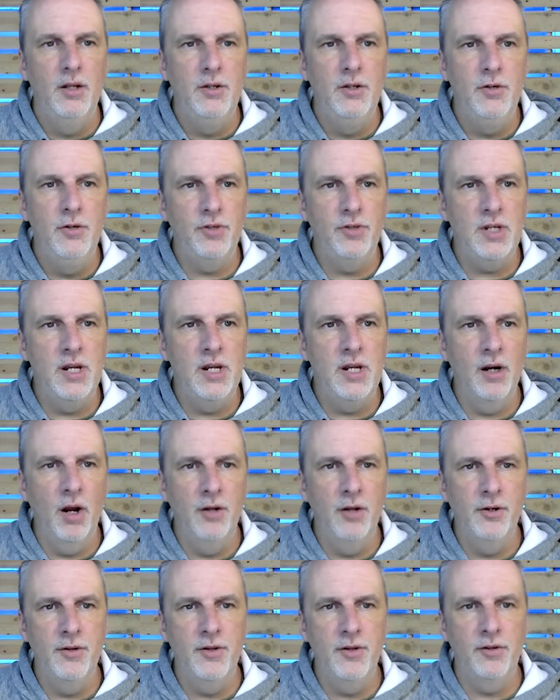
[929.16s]
You see here
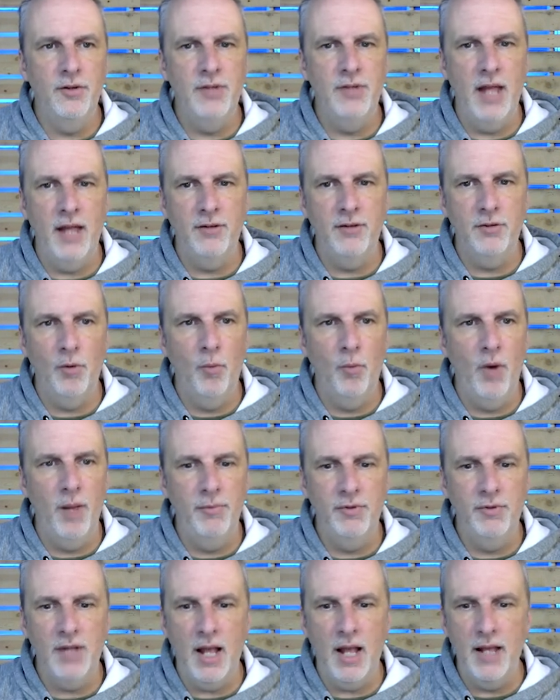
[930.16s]
under this NASA
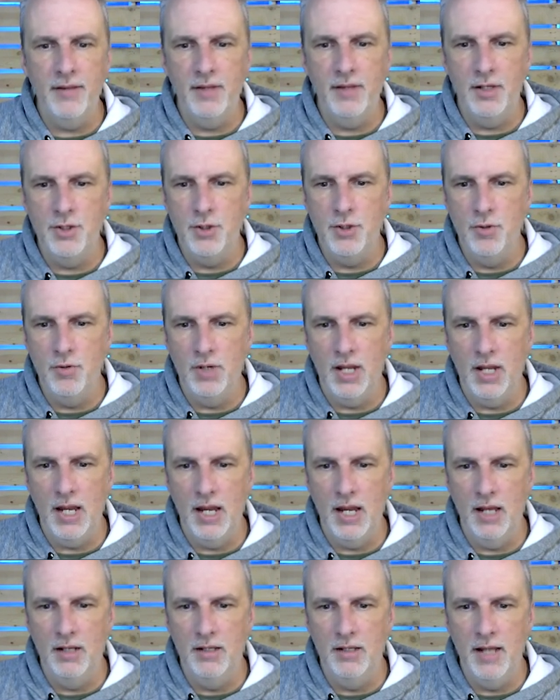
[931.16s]
website that you
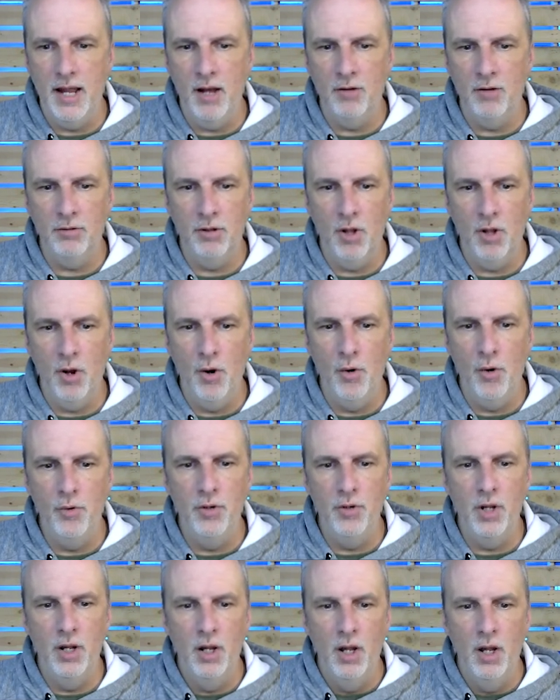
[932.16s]
can
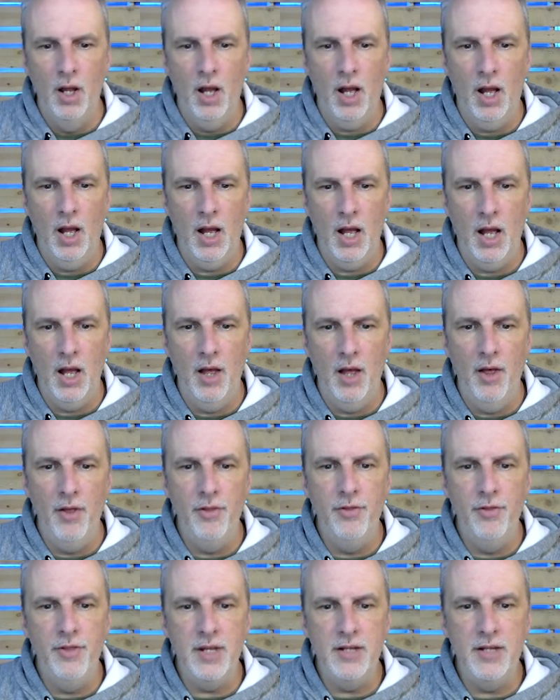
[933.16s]
download
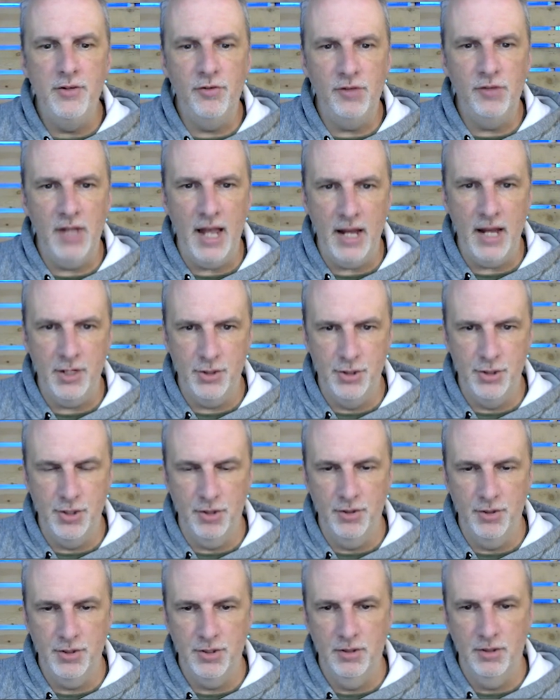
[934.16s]
these
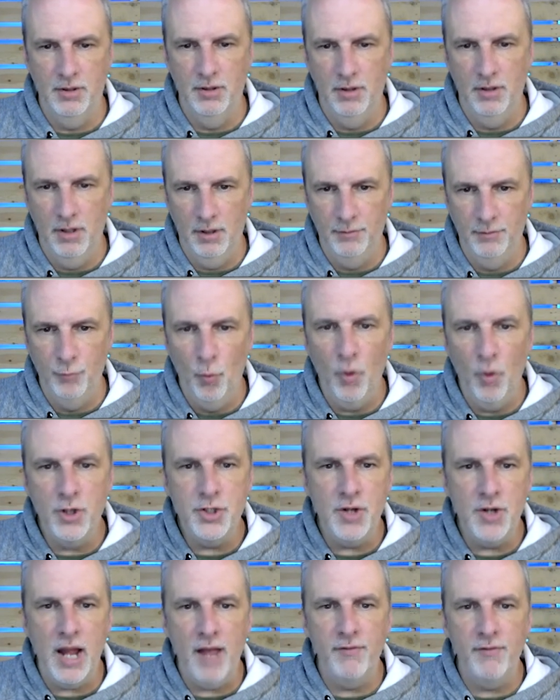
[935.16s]
textures.
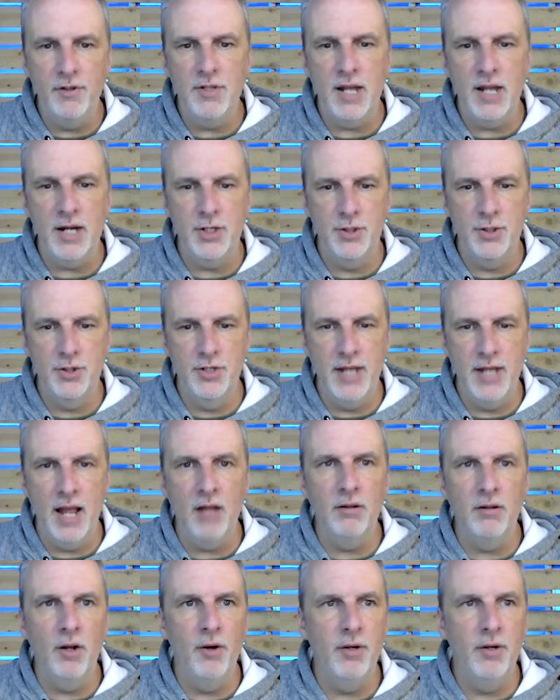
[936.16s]
Once you have the texture
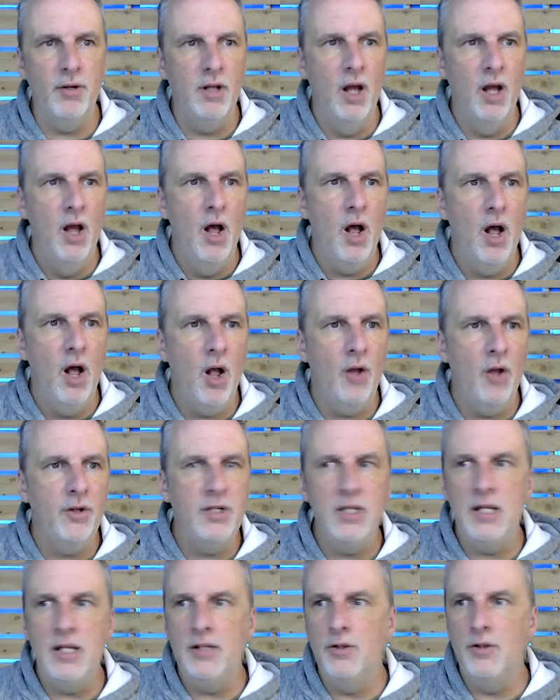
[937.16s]
downloaded, all
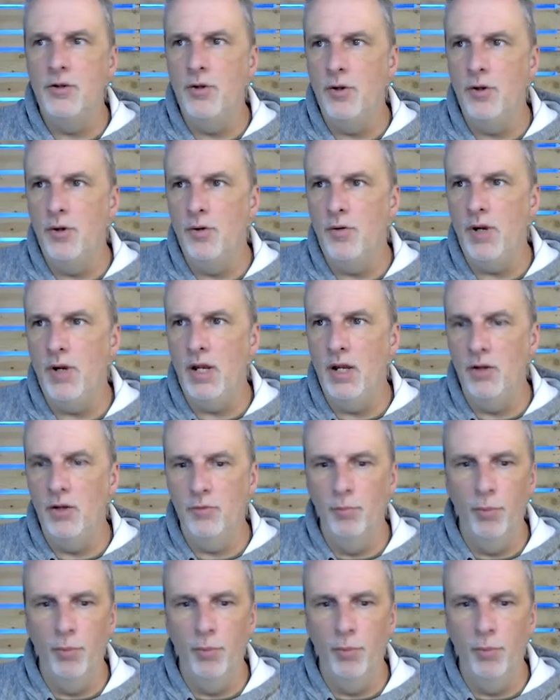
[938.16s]
you need to do is